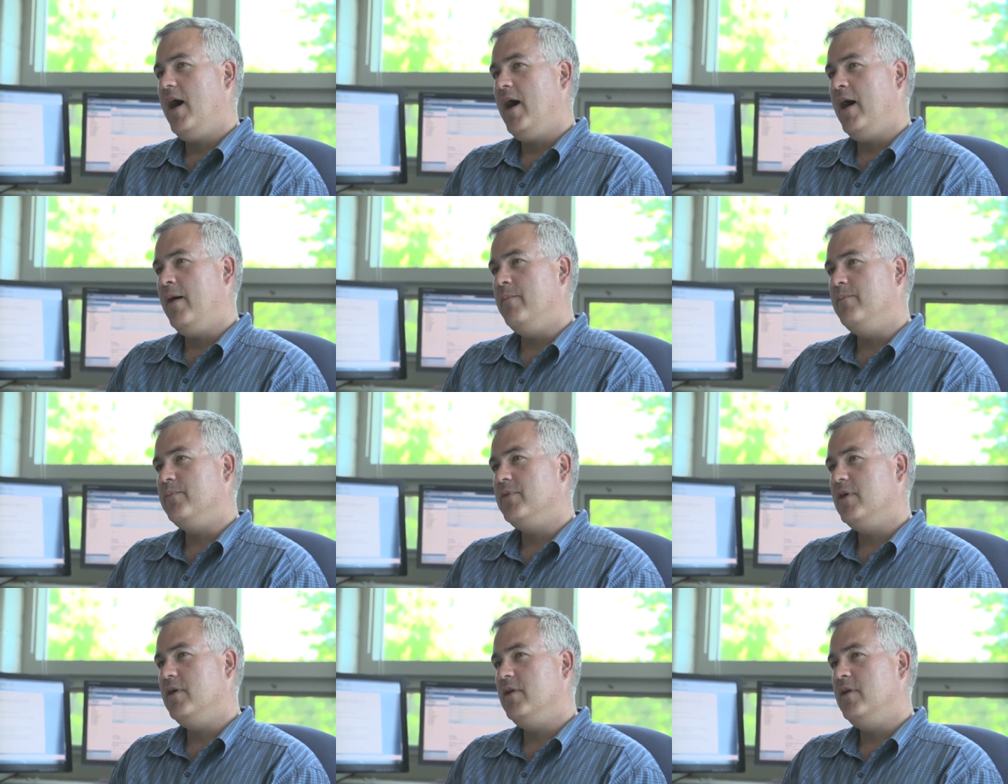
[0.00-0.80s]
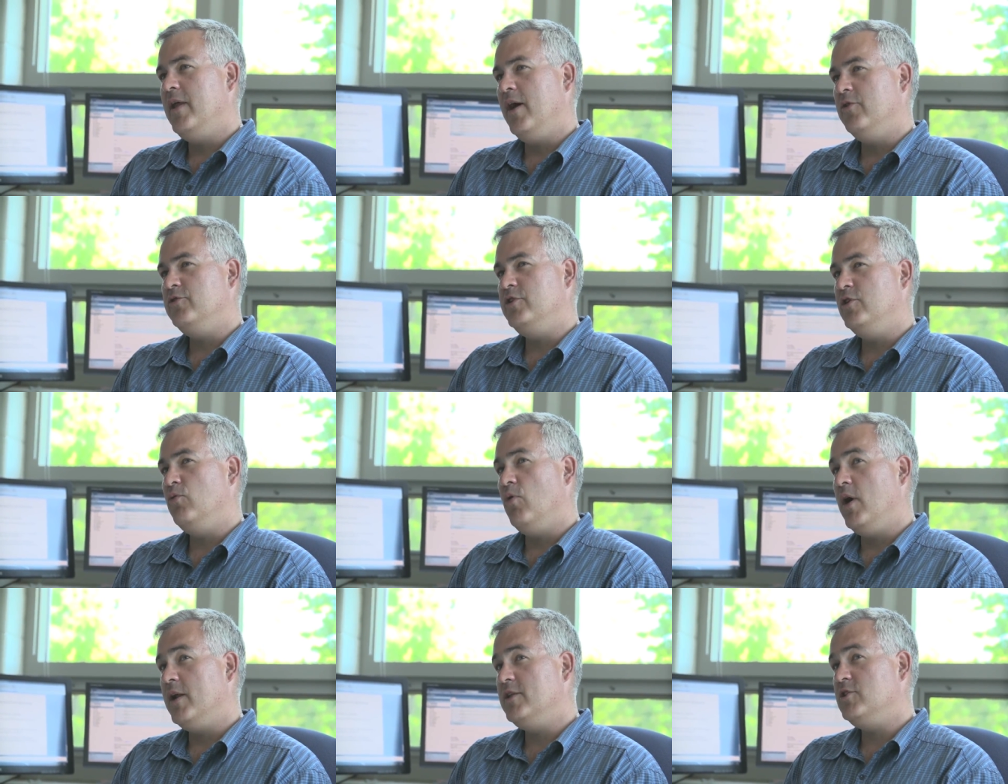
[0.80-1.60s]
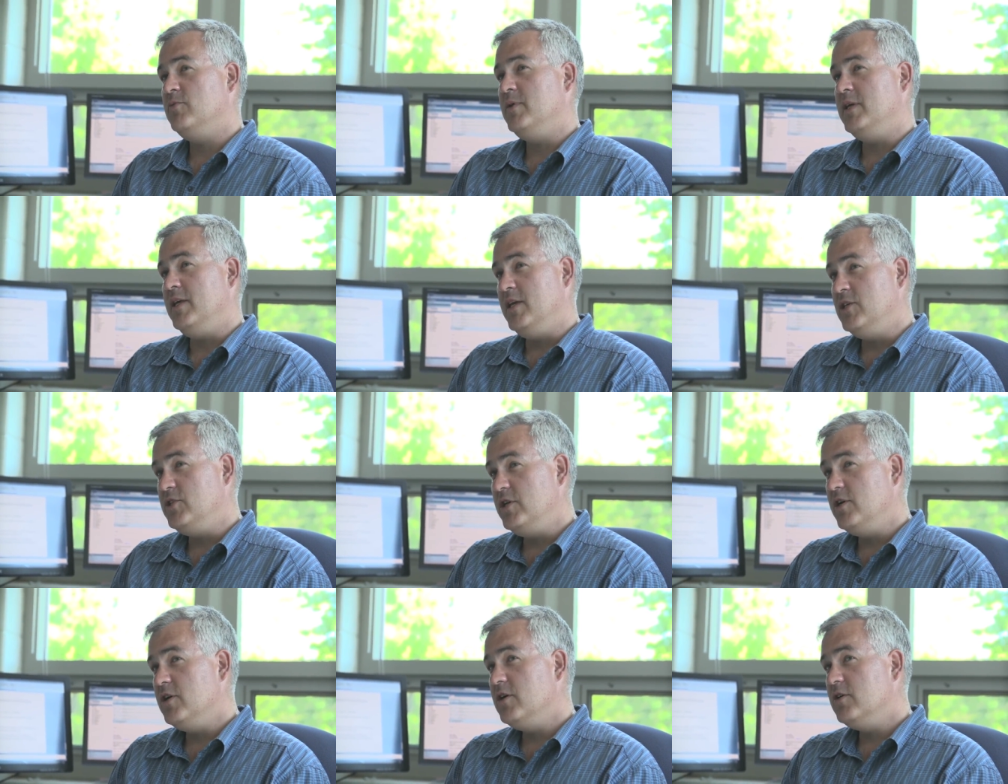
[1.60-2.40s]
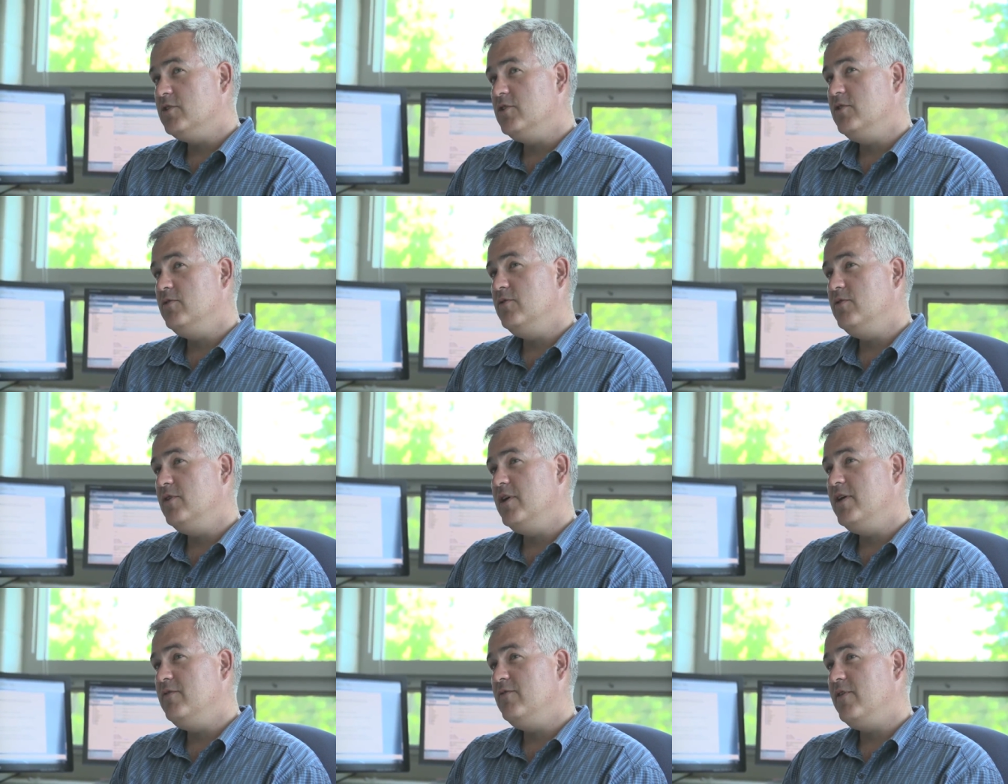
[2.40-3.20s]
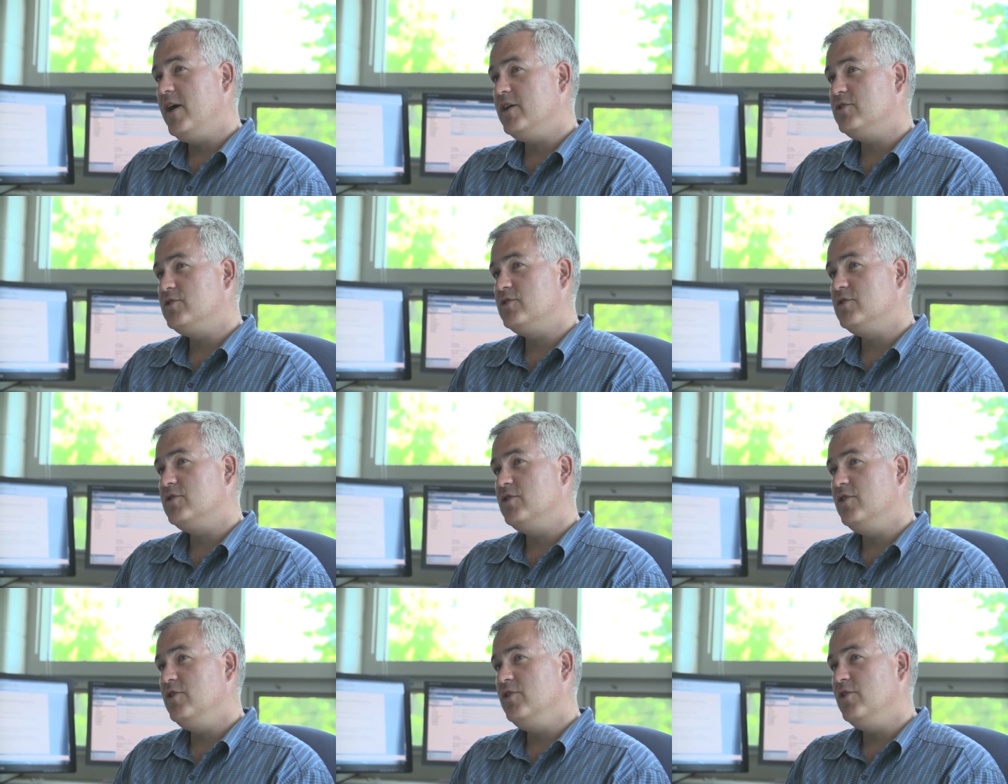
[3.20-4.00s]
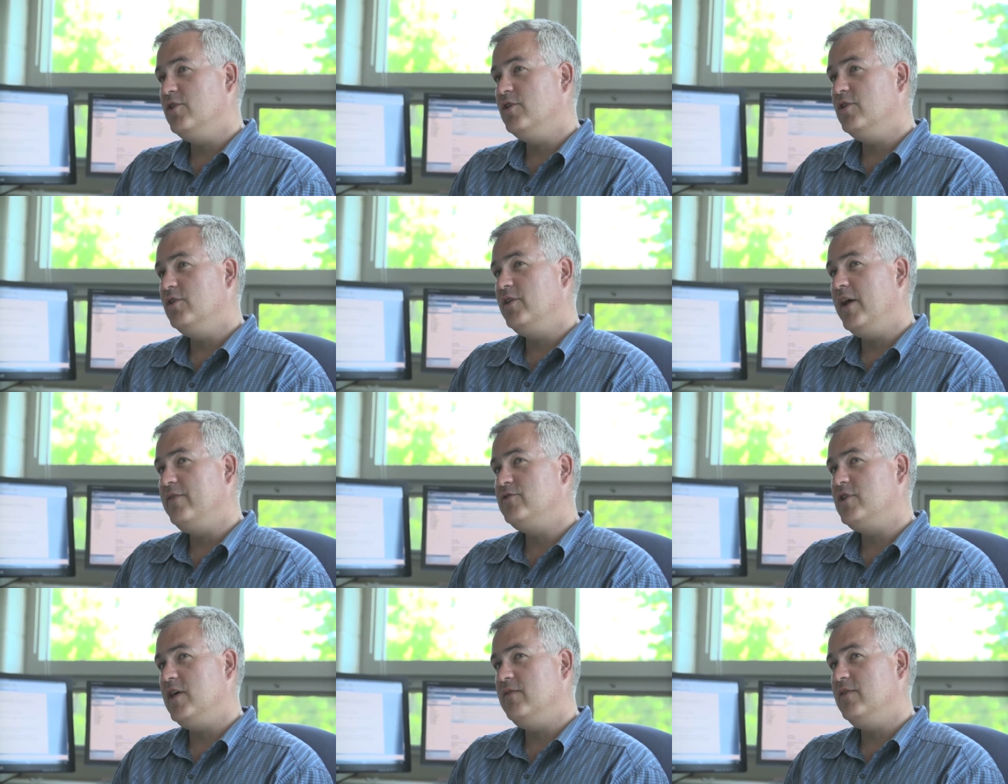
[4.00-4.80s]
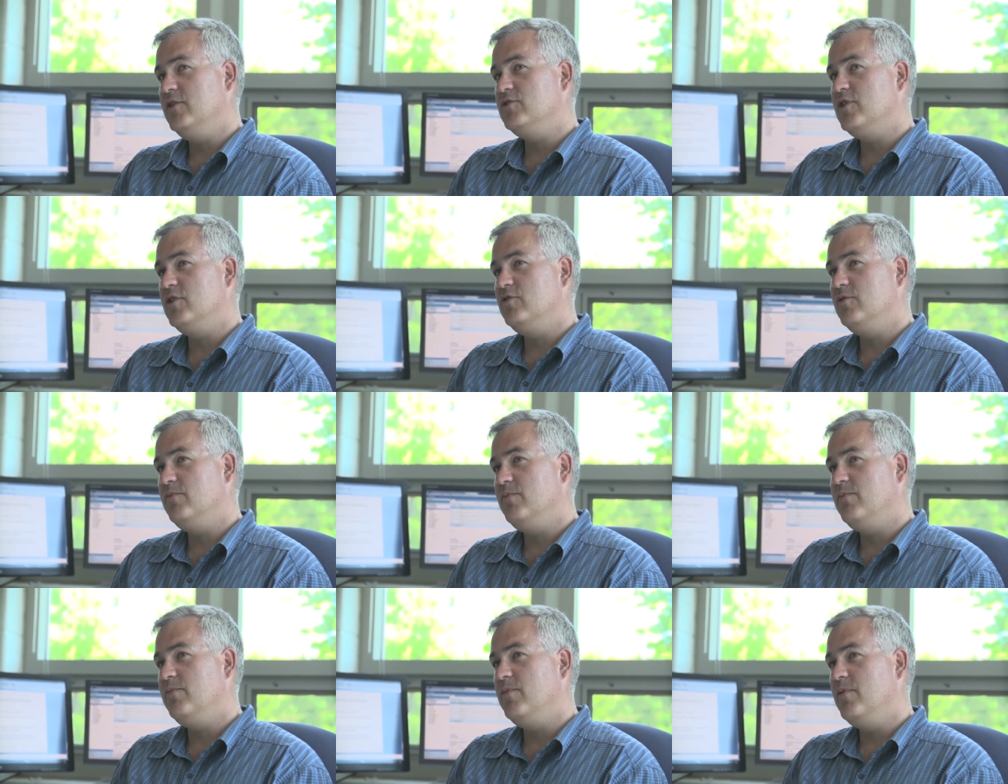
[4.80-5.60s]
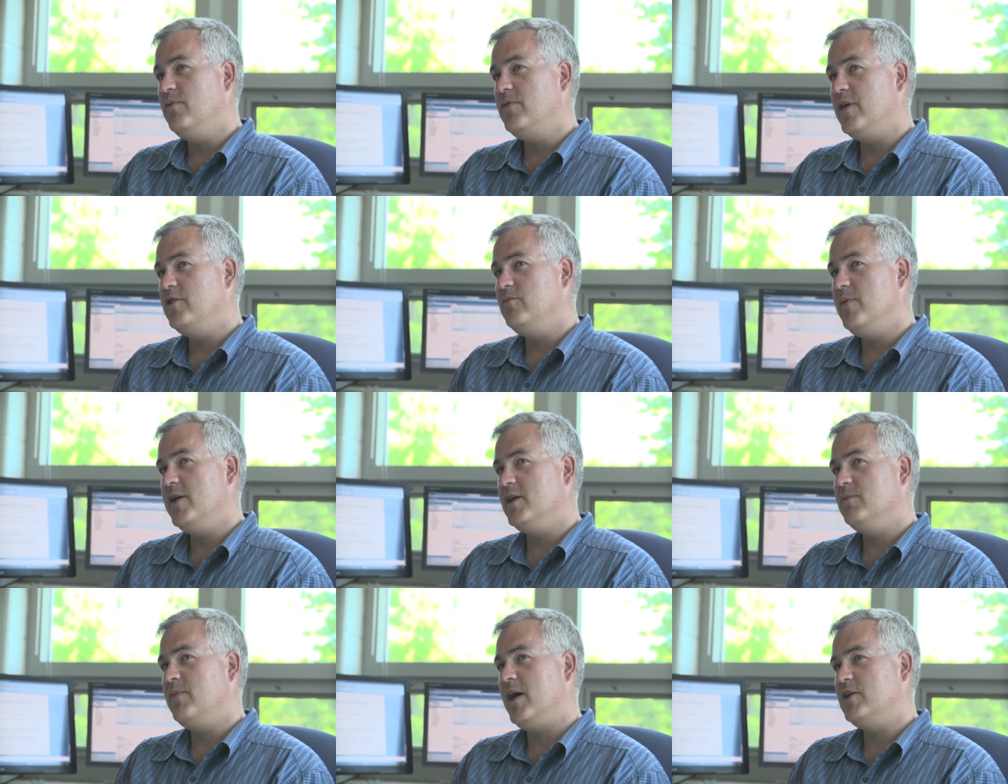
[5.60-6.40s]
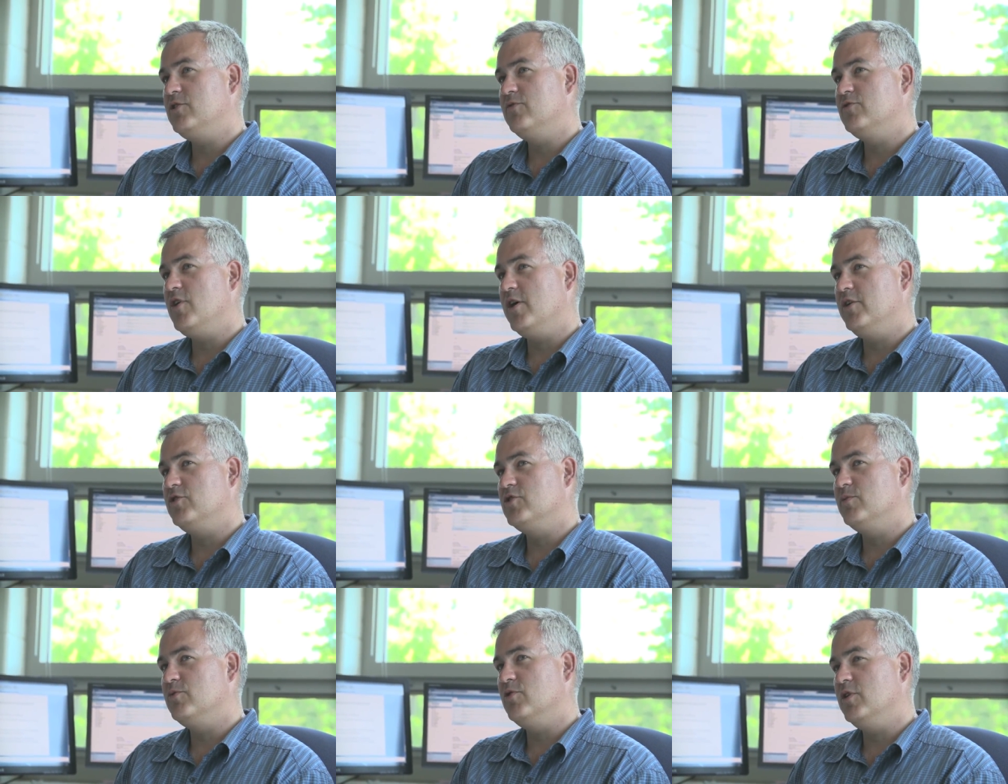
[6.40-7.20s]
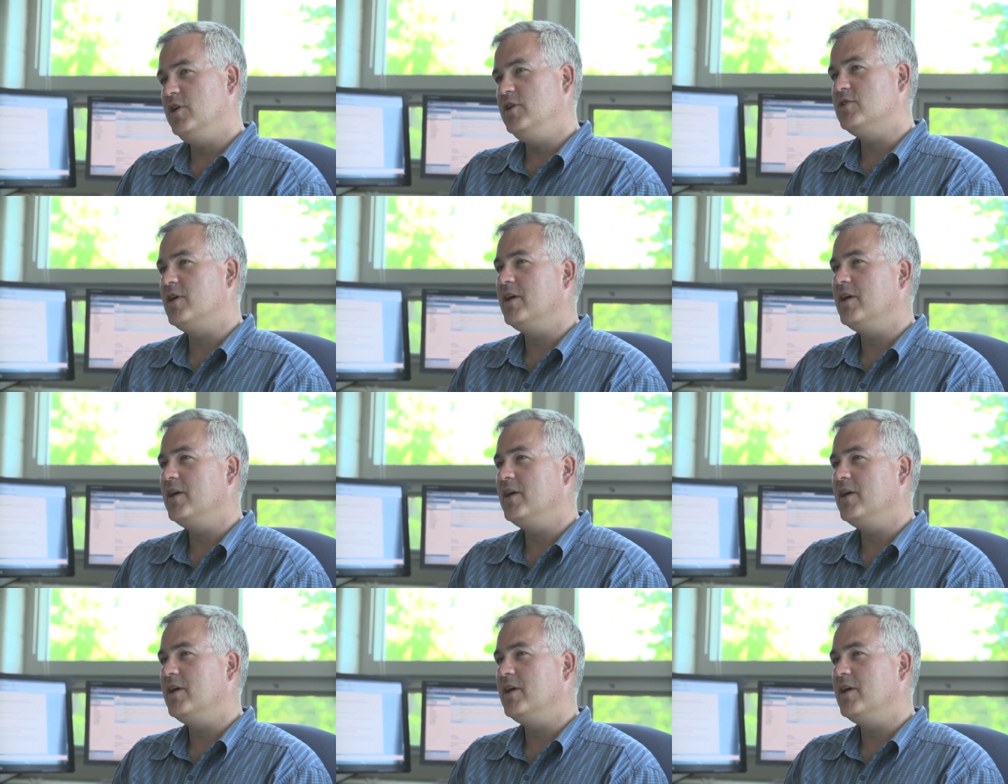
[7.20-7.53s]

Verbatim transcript: Um, now, do you want it to be easier to invest your life savings than to than to bake a batch of chocolate chip cookies?